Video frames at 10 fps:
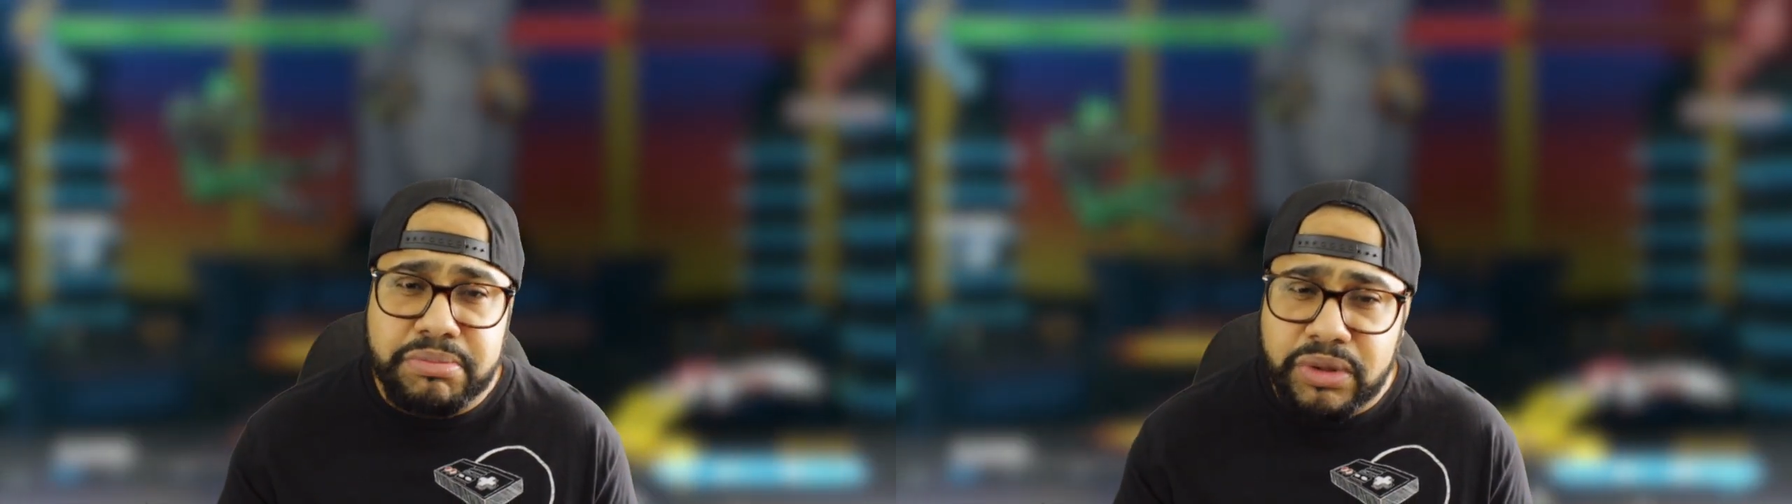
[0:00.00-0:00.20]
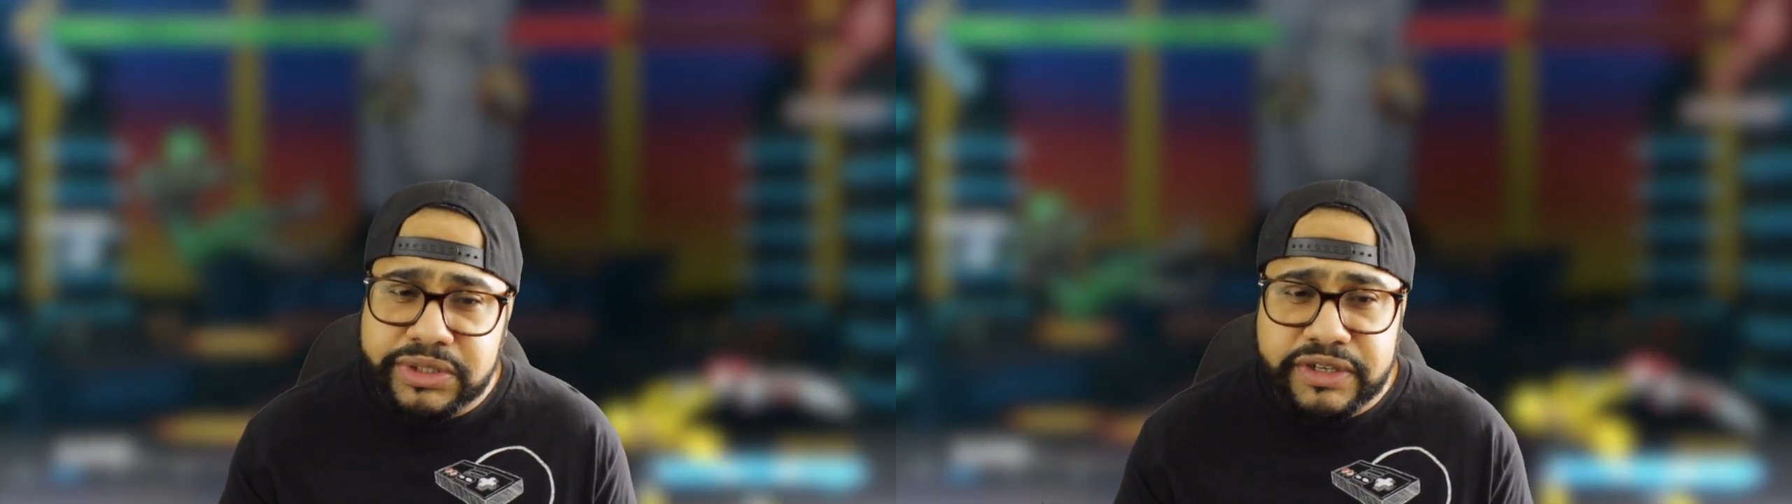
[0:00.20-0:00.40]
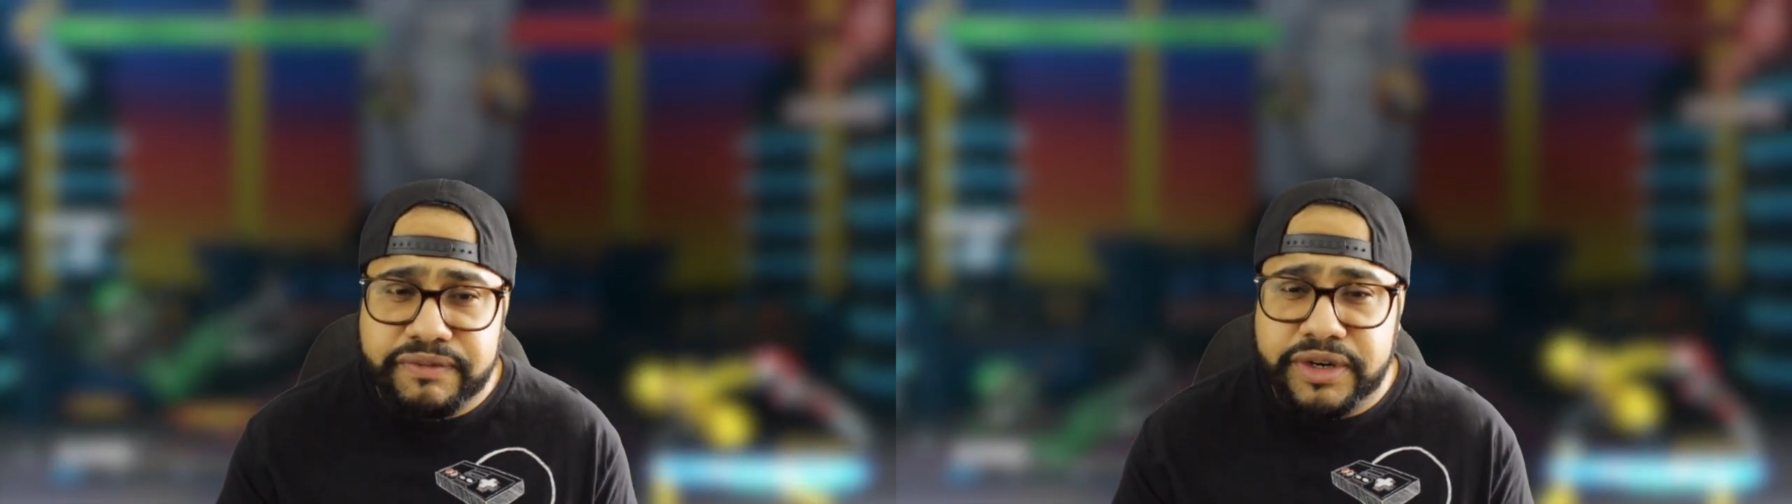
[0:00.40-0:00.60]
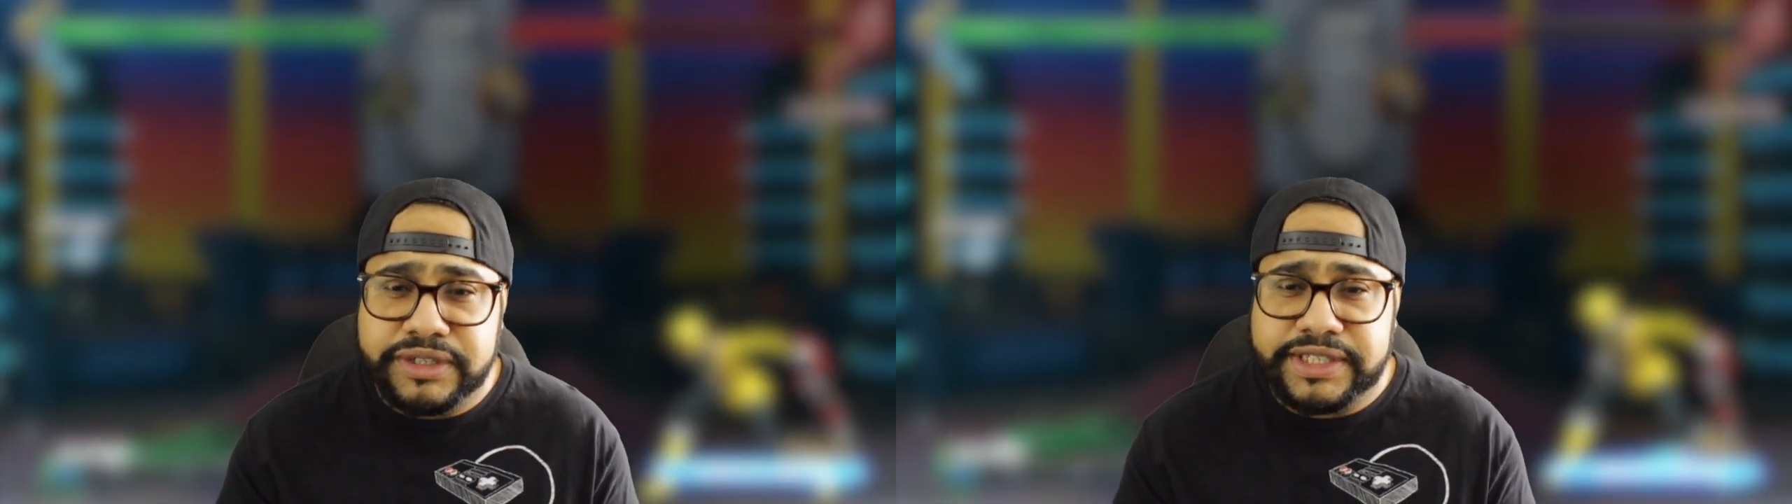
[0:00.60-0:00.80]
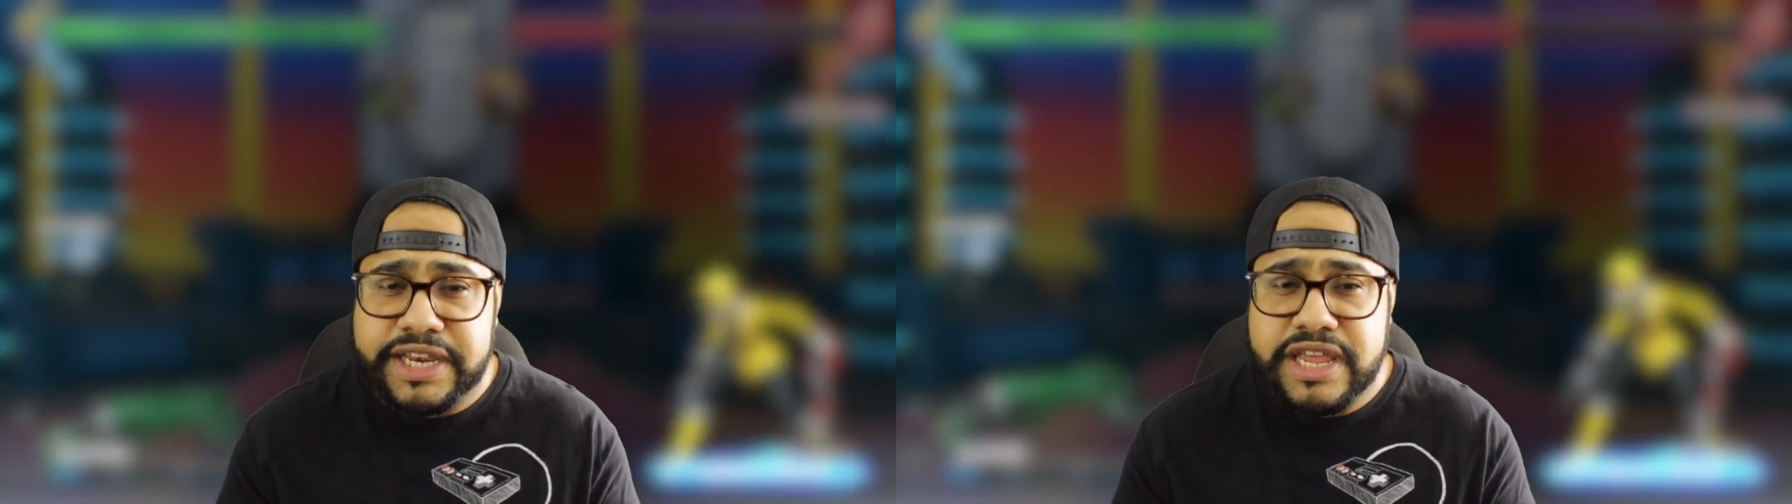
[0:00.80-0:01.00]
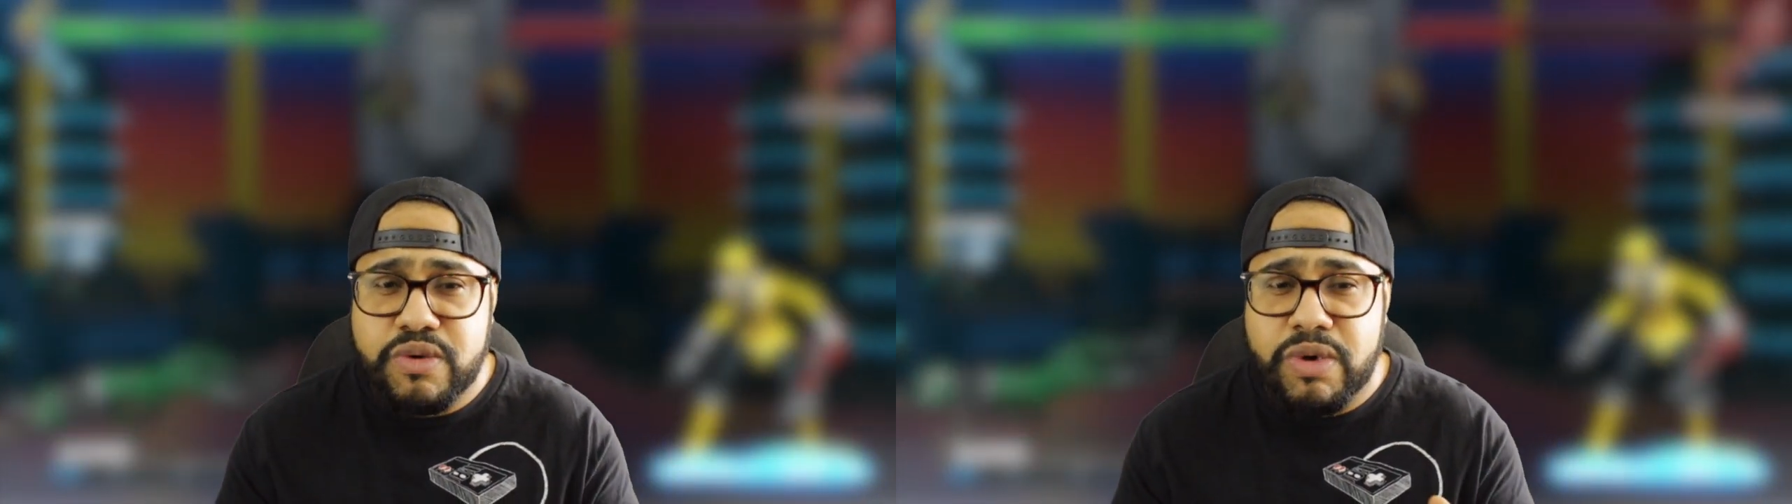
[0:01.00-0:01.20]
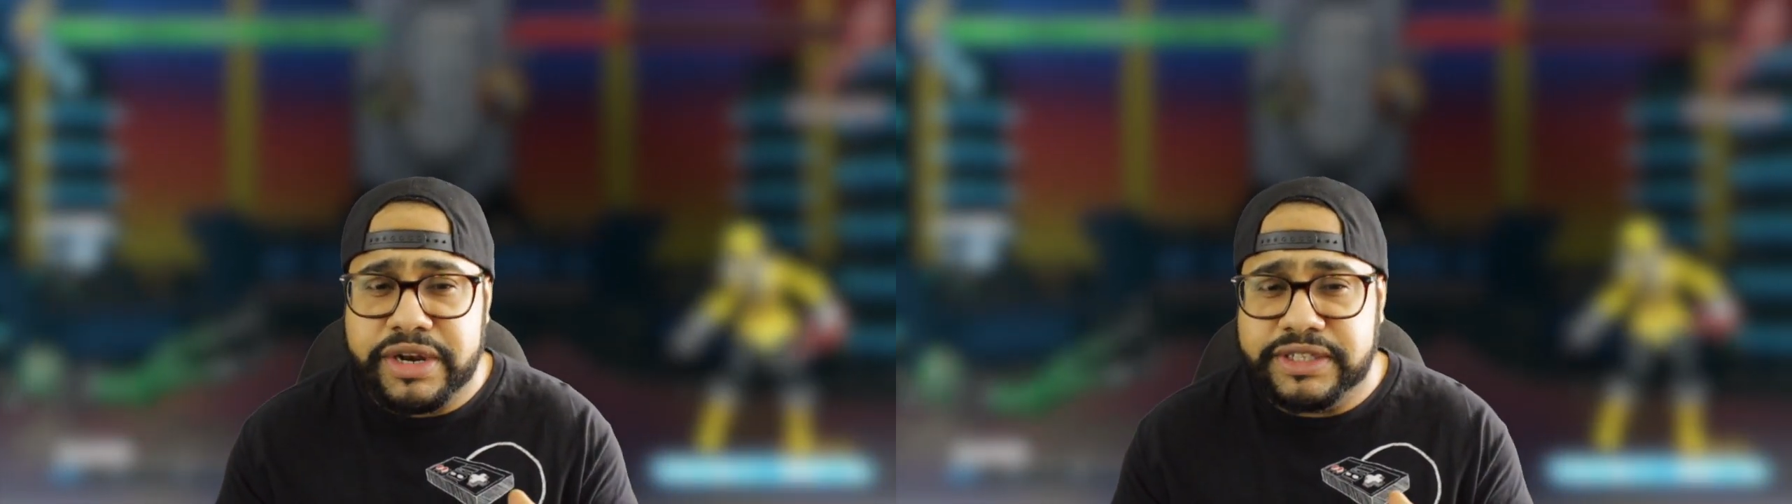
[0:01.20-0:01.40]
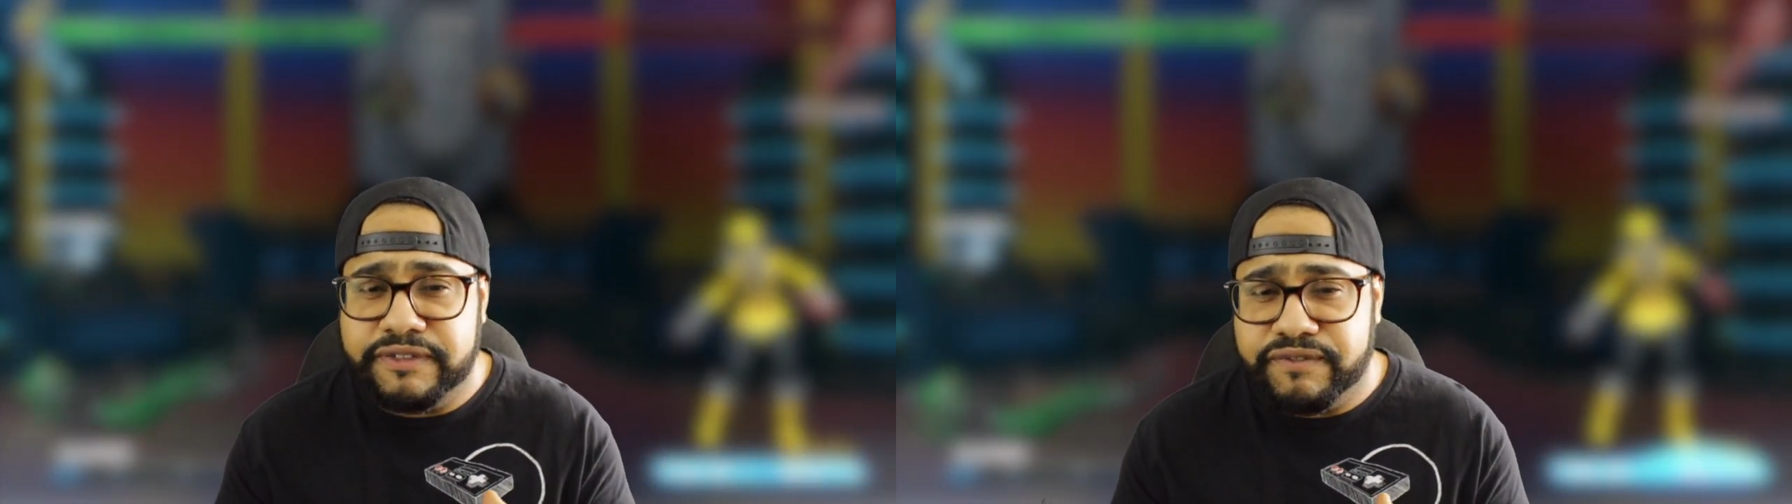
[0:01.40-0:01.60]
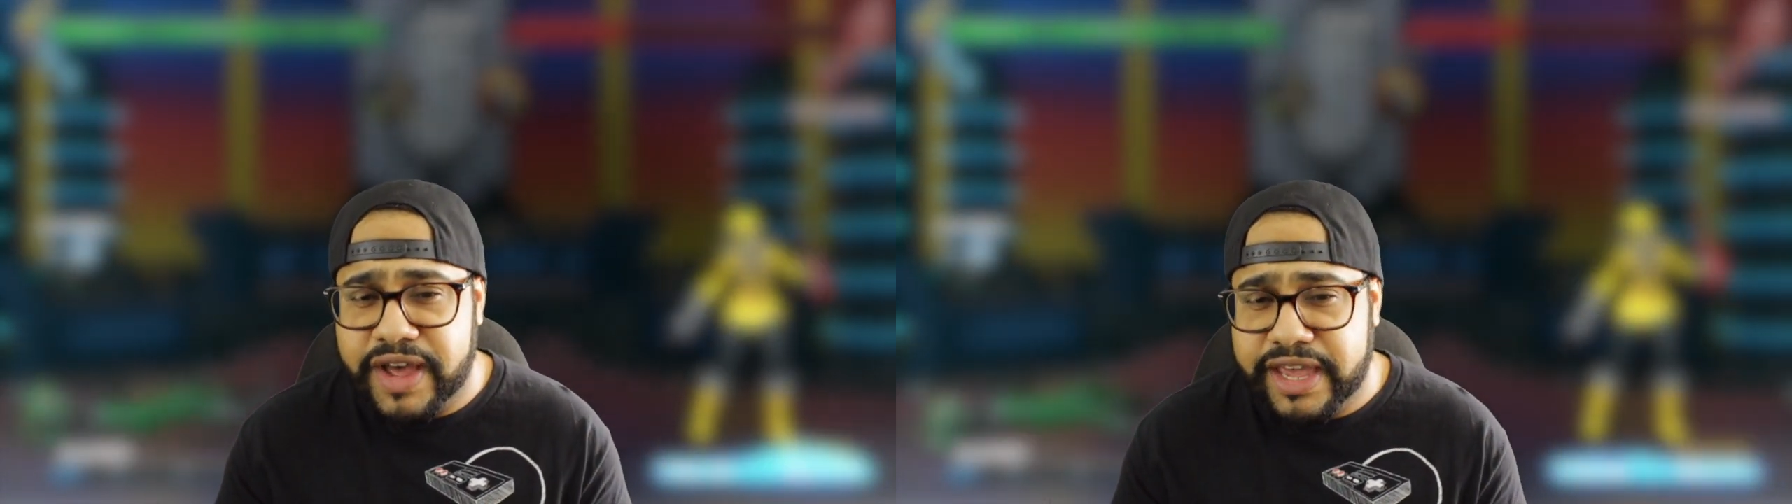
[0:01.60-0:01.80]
multiverse and he wanted to